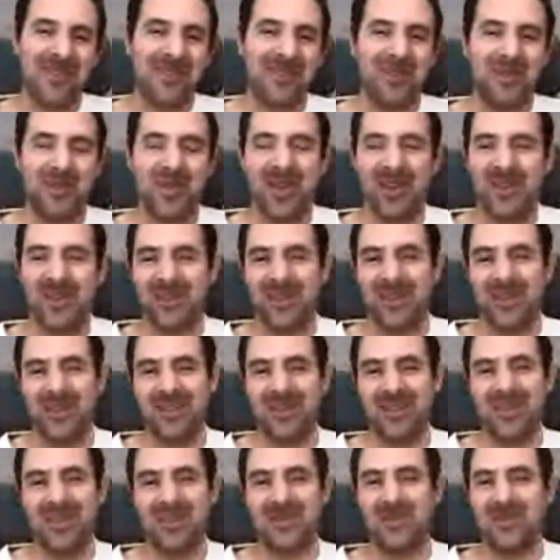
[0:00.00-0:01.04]
So yeah,
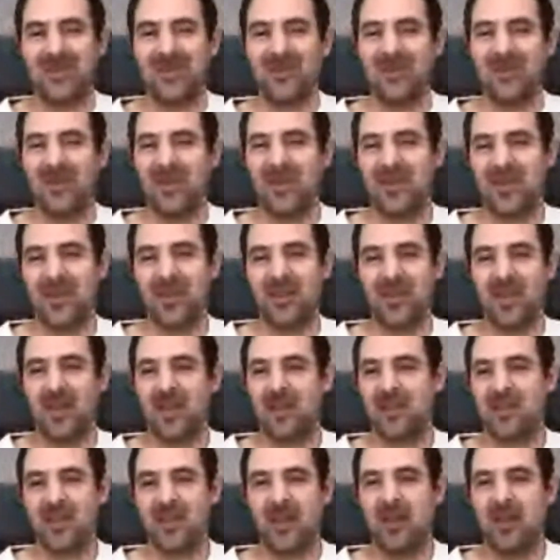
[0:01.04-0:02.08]
they should do it, and
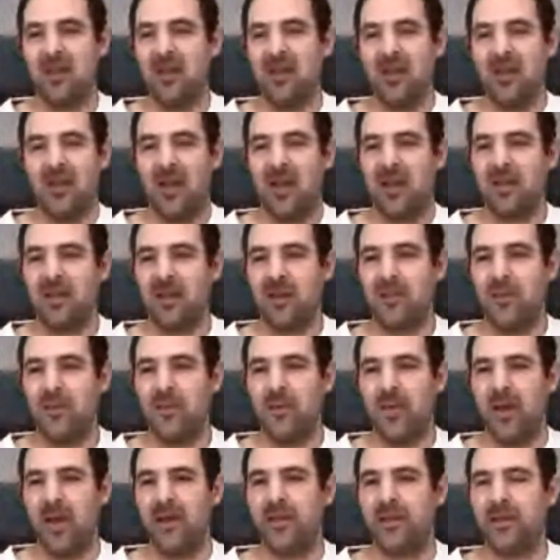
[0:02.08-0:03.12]
that's I think
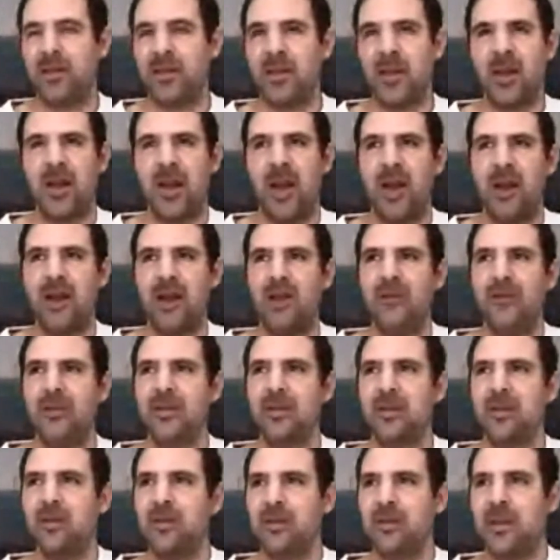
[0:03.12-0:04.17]
people understand. I
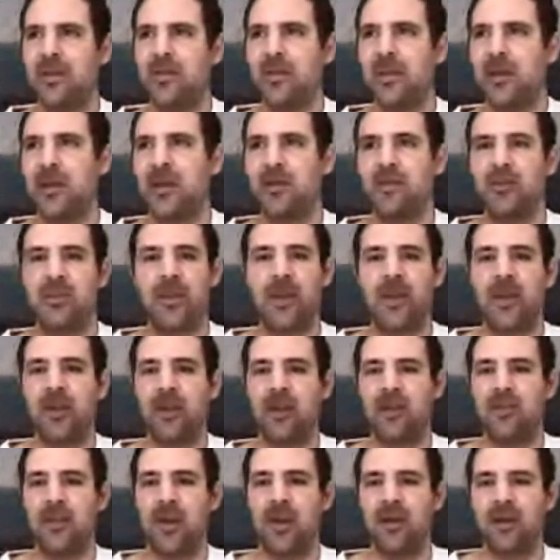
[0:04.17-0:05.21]
never saw somebody
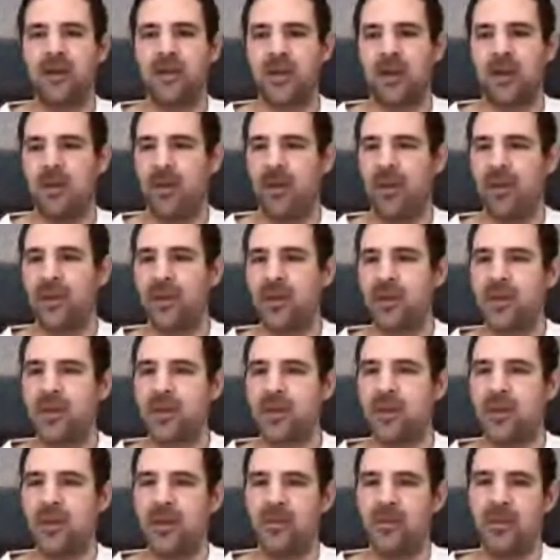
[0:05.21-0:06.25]
complaining about
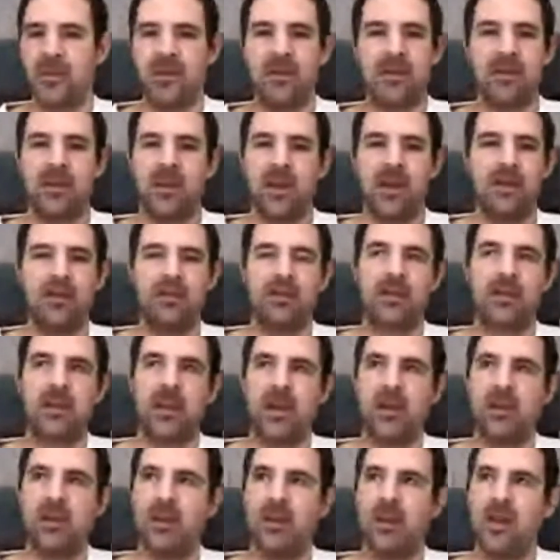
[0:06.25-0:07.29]
this because they
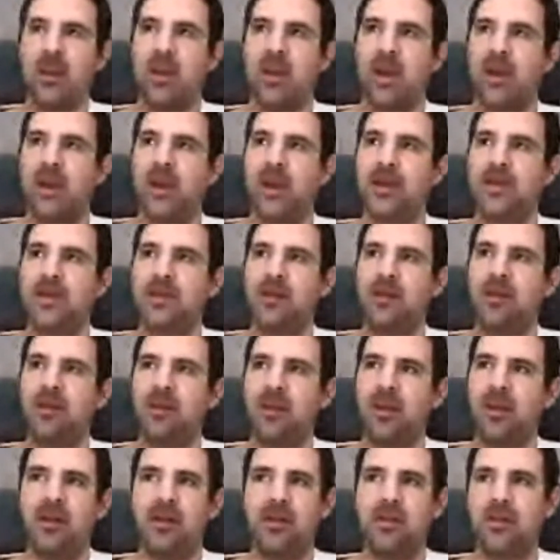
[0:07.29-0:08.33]
understand. And I
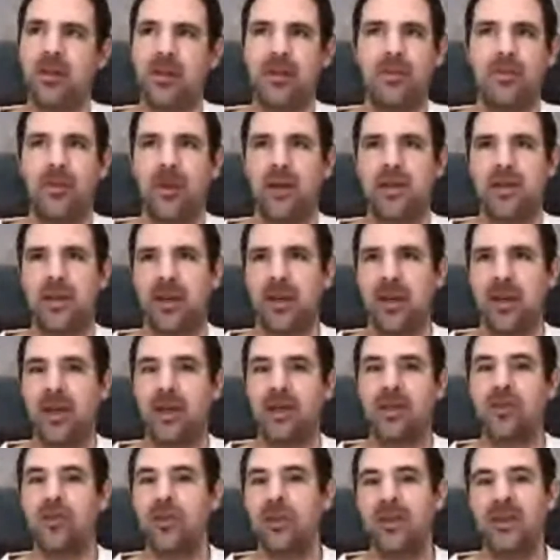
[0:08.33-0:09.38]
saw also other project
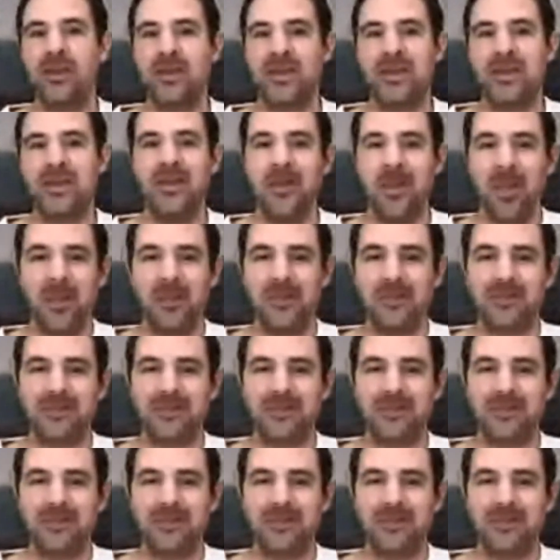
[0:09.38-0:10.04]
like Realty,